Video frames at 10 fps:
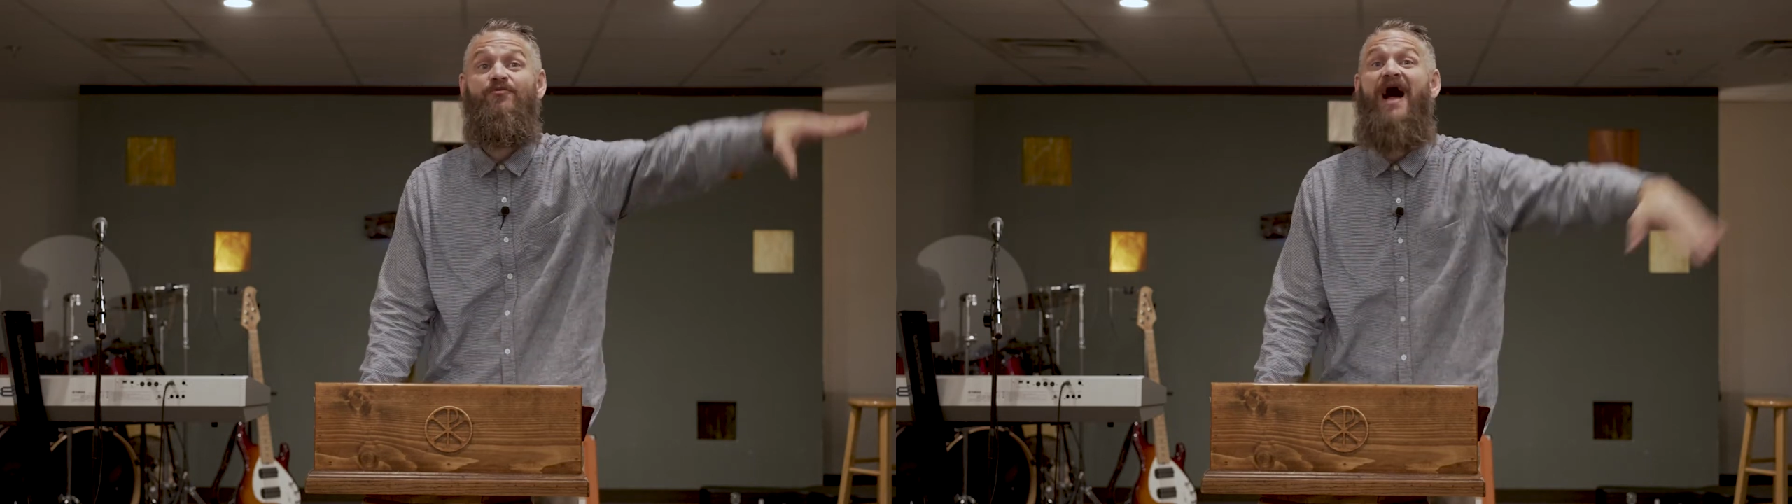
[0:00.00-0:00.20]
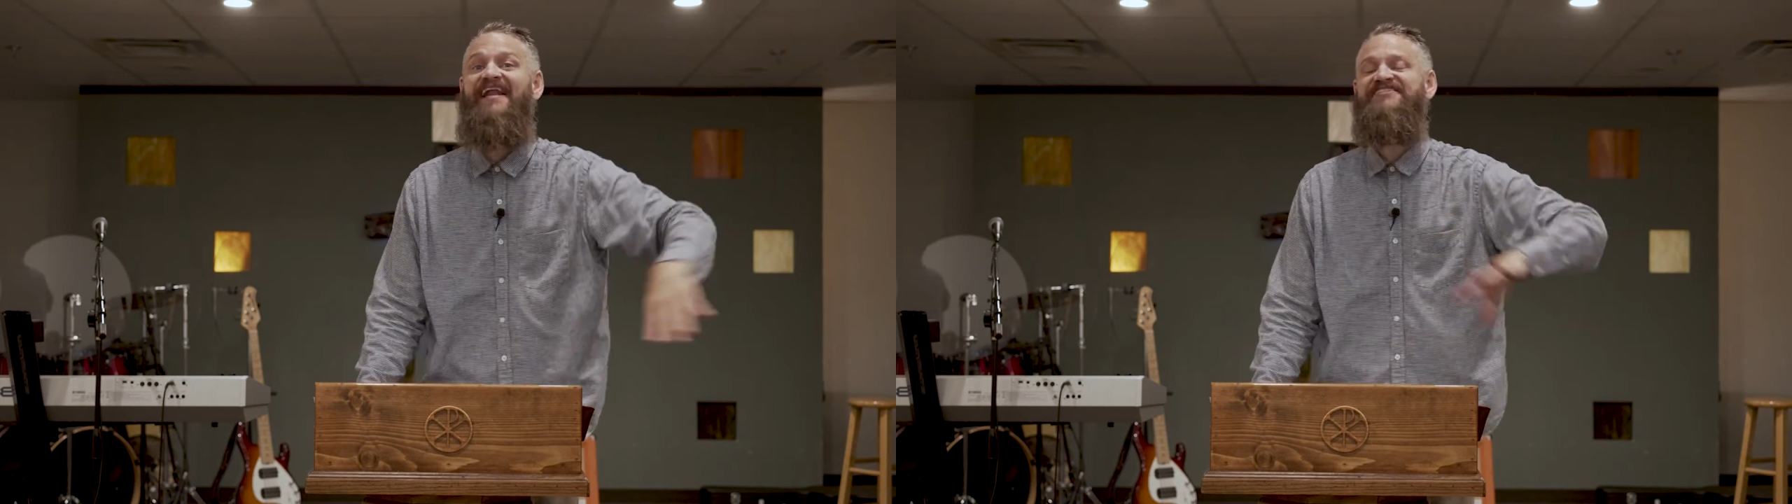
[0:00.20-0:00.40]

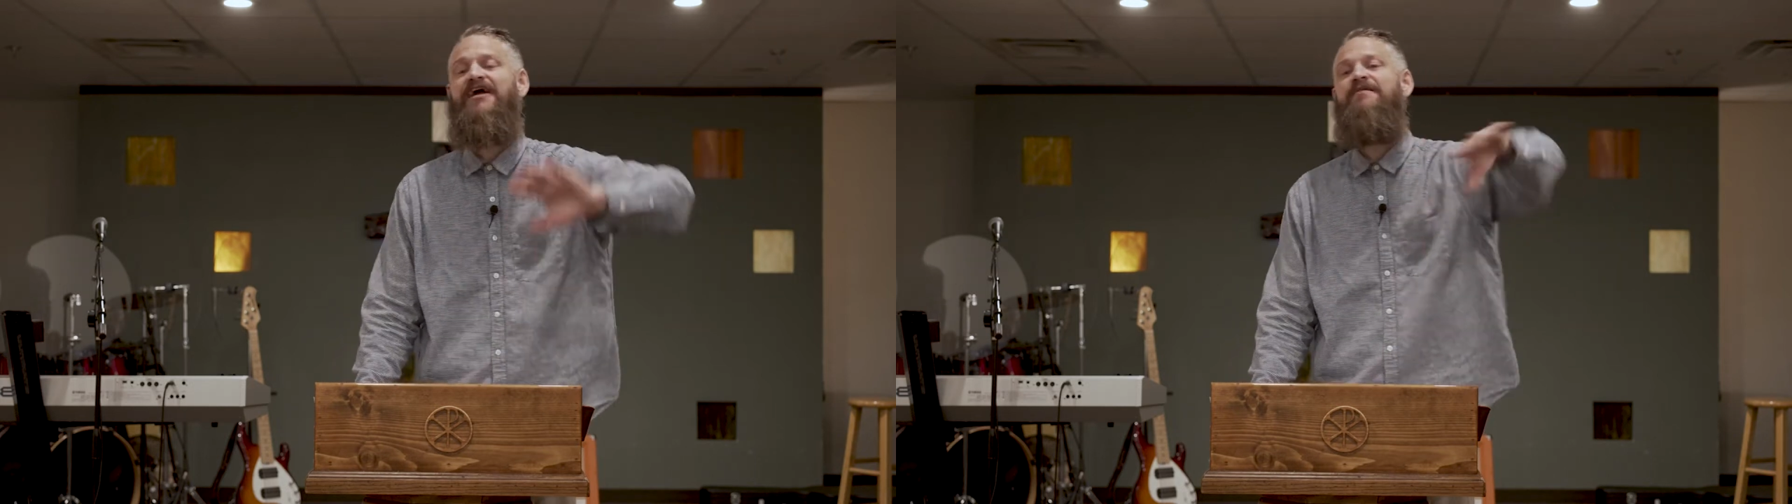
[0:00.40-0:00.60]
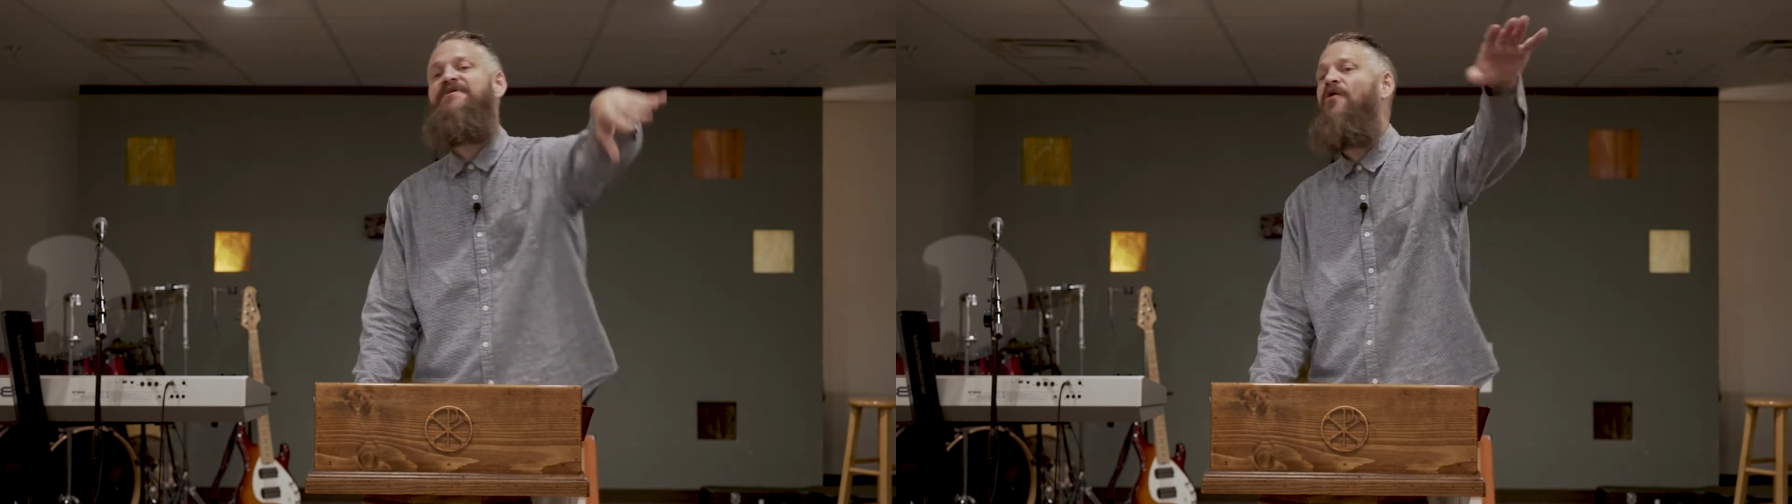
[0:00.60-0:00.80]
right. It's
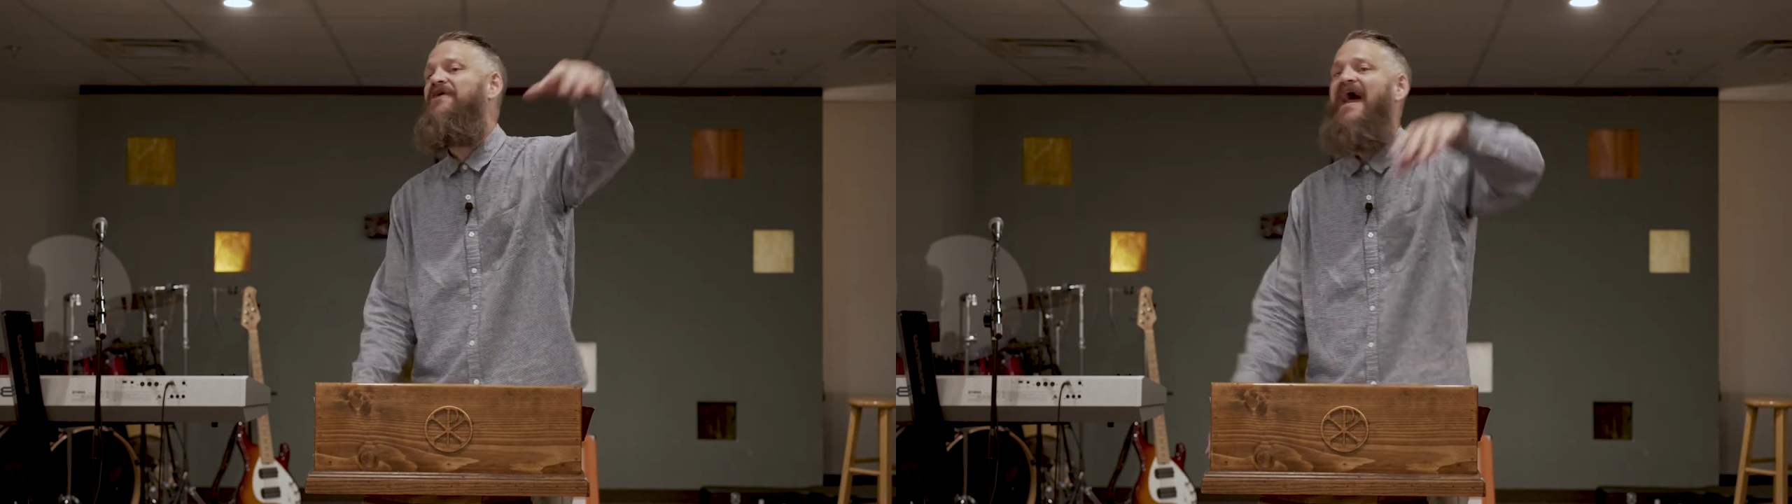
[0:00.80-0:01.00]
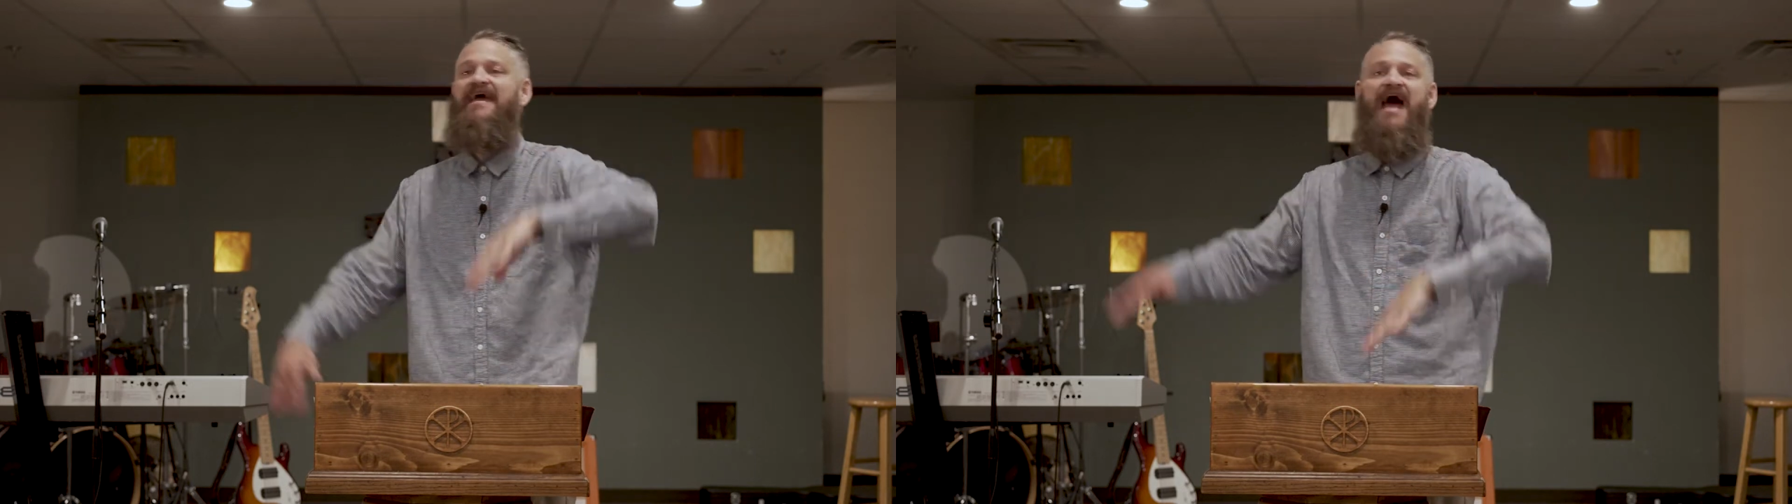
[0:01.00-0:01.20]
going to be
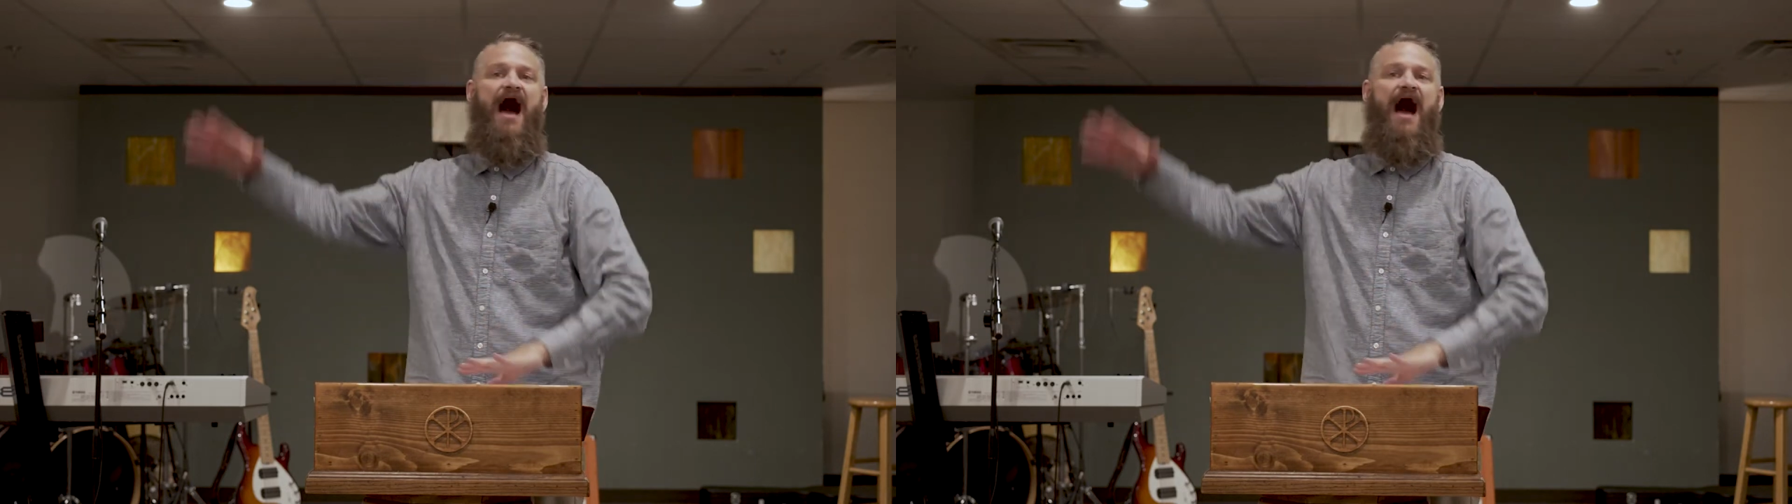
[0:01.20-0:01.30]
okay.